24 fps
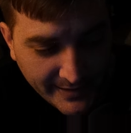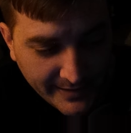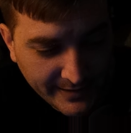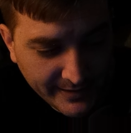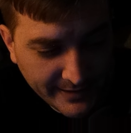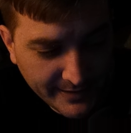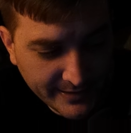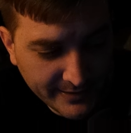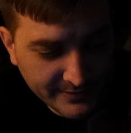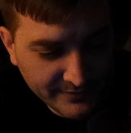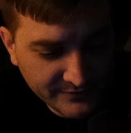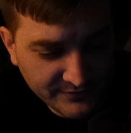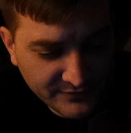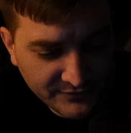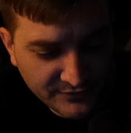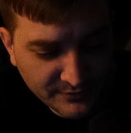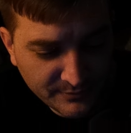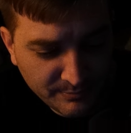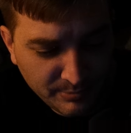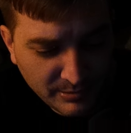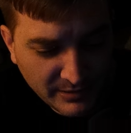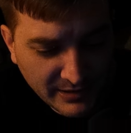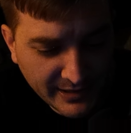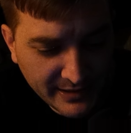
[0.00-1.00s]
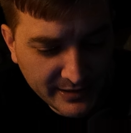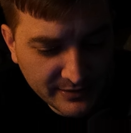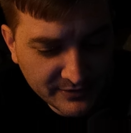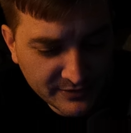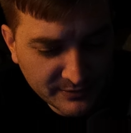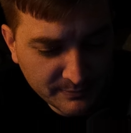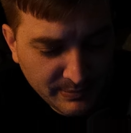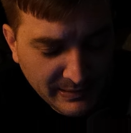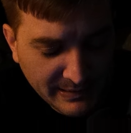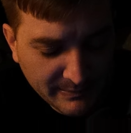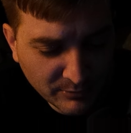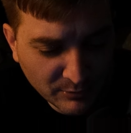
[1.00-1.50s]
and the play
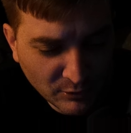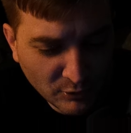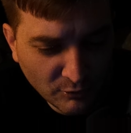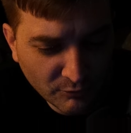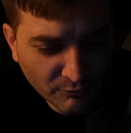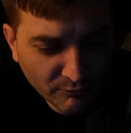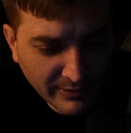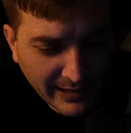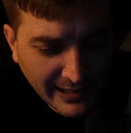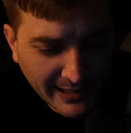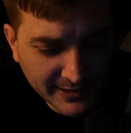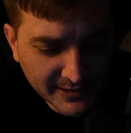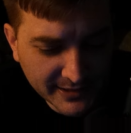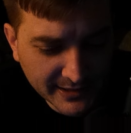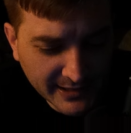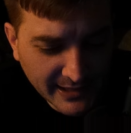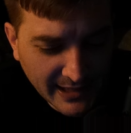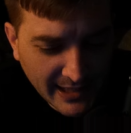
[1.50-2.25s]
the people who ran the